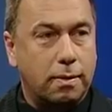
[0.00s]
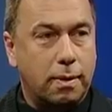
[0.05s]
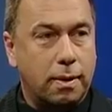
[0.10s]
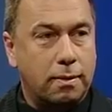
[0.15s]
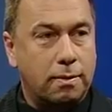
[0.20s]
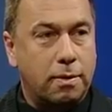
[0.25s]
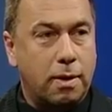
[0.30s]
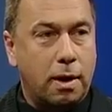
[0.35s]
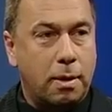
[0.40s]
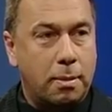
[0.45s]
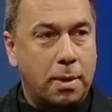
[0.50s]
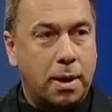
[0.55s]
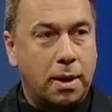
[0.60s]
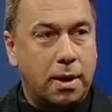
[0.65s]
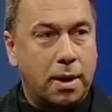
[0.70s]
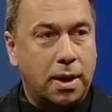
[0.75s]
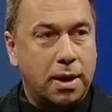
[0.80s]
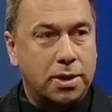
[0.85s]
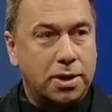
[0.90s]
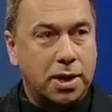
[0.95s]

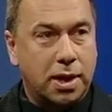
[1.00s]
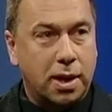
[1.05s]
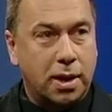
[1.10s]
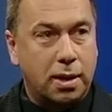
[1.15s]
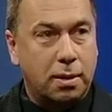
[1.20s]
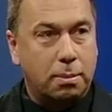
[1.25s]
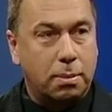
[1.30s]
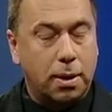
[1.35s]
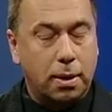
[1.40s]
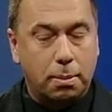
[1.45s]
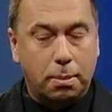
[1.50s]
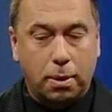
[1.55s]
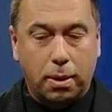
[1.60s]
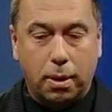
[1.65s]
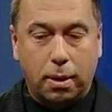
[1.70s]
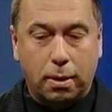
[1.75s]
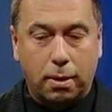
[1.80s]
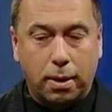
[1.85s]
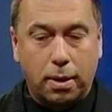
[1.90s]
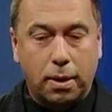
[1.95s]
environmentally educated people
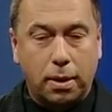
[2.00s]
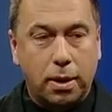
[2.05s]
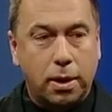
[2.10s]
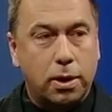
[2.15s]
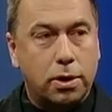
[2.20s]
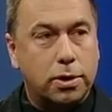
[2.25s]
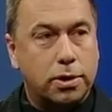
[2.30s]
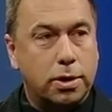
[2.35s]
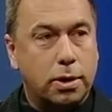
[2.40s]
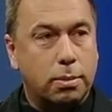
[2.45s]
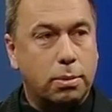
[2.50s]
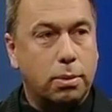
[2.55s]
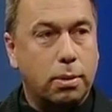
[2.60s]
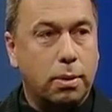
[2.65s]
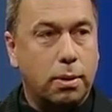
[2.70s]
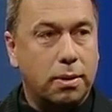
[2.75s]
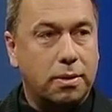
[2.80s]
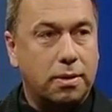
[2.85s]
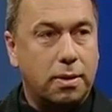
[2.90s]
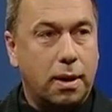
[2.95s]
are in leadership
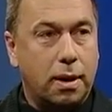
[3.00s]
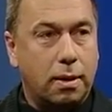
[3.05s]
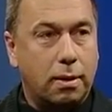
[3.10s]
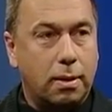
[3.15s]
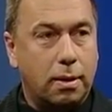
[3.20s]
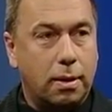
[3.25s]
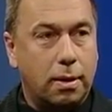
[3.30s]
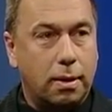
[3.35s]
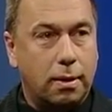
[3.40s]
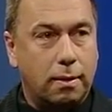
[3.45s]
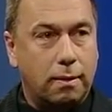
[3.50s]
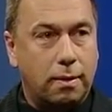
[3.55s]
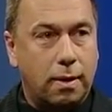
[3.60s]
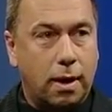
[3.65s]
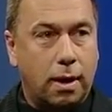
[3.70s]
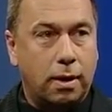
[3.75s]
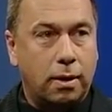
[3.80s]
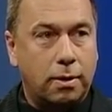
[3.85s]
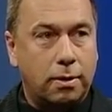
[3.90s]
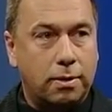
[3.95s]
roles now, and their
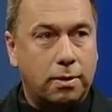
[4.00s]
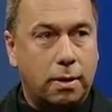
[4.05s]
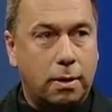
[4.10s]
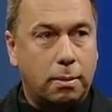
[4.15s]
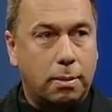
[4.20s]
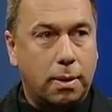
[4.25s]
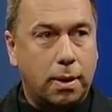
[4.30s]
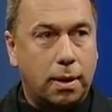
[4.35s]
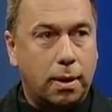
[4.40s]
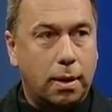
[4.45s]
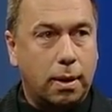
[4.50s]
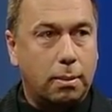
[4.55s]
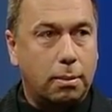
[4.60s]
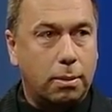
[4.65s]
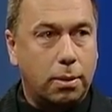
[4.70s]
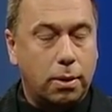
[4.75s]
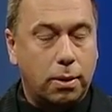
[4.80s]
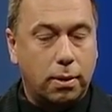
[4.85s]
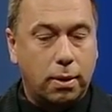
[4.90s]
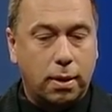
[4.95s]
values are being
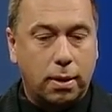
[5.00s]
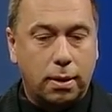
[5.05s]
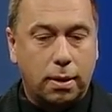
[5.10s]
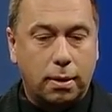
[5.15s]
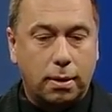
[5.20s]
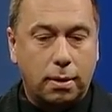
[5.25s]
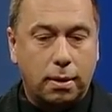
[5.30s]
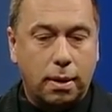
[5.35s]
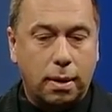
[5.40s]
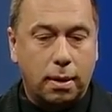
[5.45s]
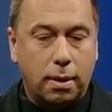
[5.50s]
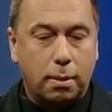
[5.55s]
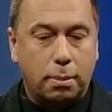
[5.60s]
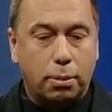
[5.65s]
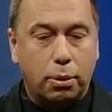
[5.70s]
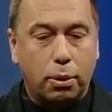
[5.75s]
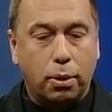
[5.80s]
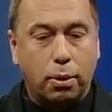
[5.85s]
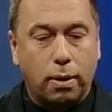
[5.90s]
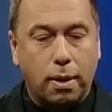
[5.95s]
imbued in the
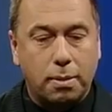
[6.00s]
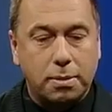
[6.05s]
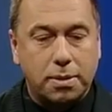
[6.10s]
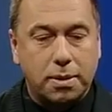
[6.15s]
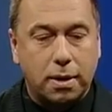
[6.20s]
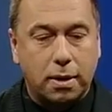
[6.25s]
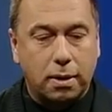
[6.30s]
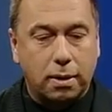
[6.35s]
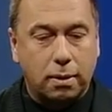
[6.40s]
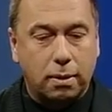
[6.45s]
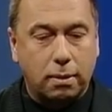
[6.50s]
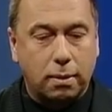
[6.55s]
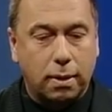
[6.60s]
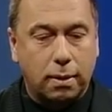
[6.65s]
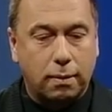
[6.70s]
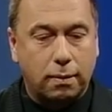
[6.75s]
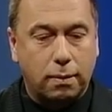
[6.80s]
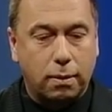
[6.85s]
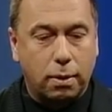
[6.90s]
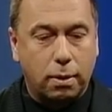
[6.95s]
programs that are going
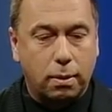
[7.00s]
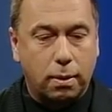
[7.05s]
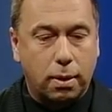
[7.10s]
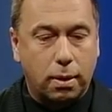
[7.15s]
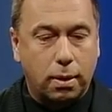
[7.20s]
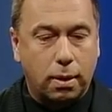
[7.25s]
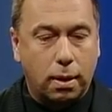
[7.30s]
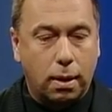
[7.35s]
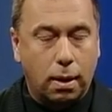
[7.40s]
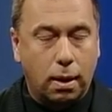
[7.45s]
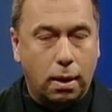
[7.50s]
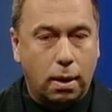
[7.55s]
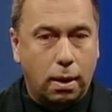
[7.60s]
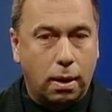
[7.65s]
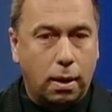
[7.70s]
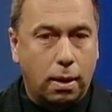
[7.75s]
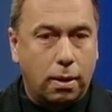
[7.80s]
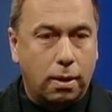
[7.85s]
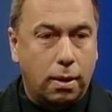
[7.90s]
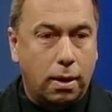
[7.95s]
forward.
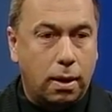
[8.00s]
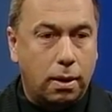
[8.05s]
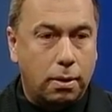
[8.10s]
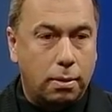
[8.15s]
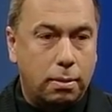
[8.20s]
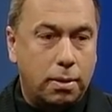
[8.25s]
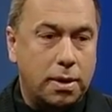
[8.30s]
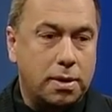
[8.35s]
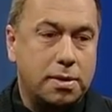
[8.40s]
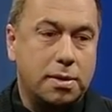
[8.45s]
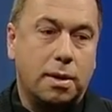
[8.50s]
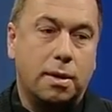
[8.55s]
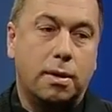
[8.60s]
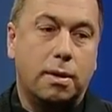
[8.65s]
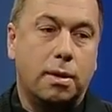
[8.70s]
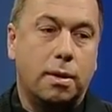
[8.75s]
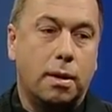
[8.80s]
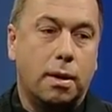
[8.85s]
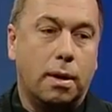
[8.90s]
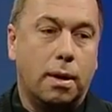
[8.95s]
The other
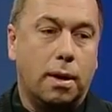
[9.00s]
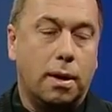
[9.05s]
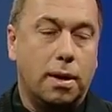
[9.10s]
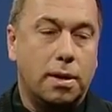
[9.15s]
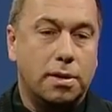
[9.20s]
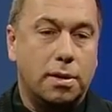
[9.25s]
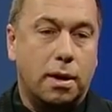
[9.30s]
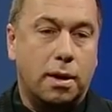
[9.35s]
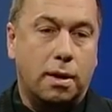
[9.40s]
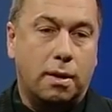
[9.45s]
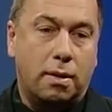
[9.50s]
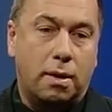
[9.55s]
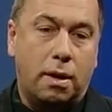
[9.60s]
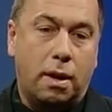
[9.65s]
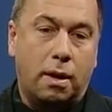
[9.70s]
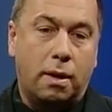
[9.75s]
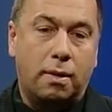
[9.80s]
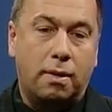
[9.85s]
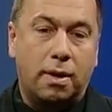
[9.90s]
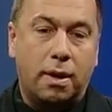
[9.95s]
reason is that a
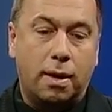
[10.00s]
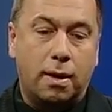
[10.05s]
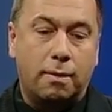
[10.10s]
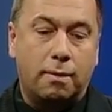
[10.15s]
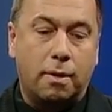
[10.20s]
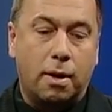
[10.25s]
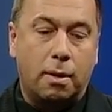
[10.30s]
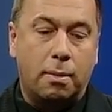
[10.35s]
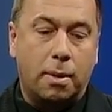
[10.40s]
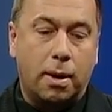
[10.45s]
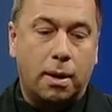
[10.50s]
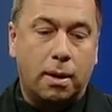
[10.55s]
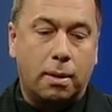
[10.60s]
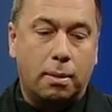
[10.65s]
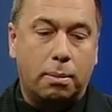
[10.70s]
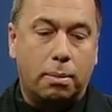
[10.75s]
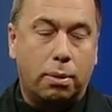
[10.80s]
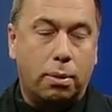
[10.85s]
lot of the environmental